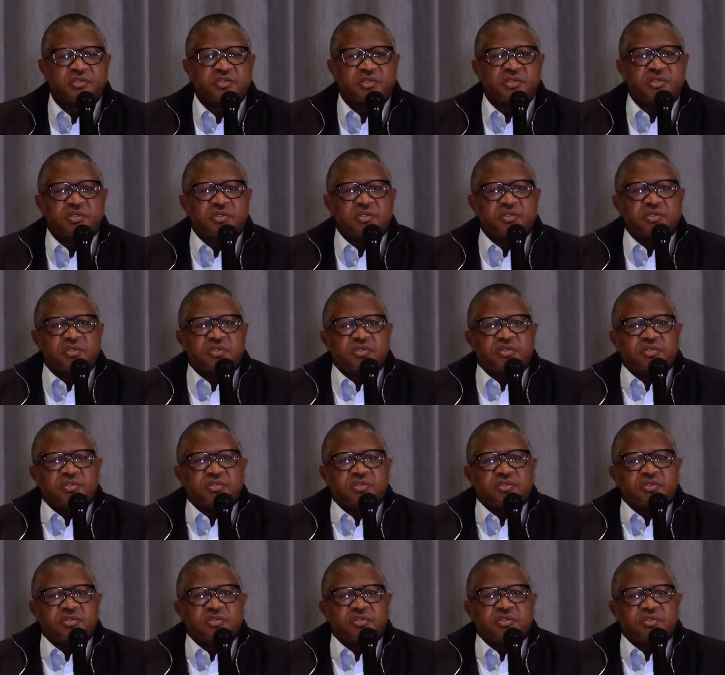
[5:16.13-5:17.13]

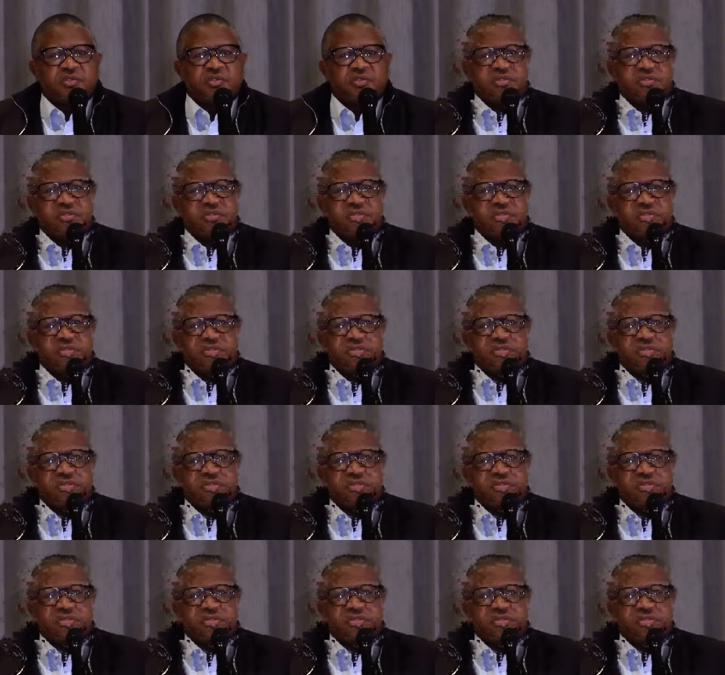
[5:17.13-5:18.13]

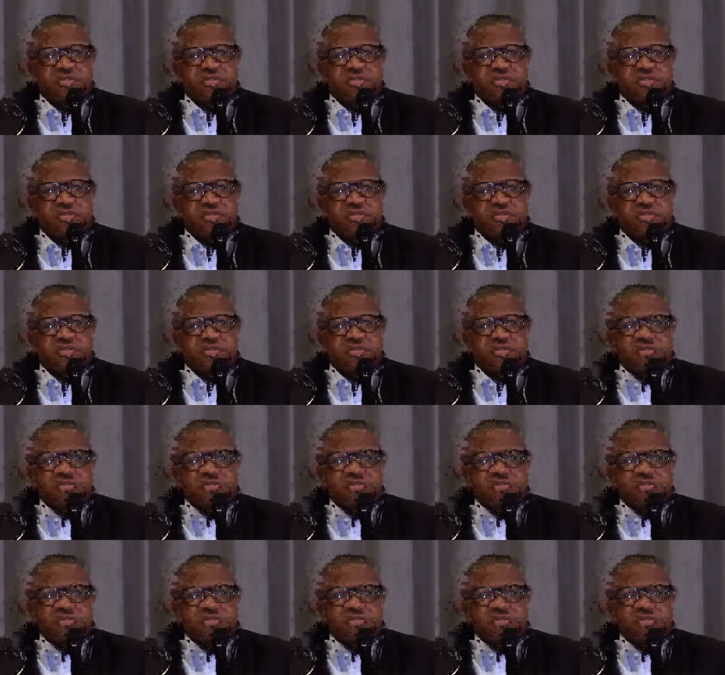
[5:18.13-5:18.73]
Nobody speaks.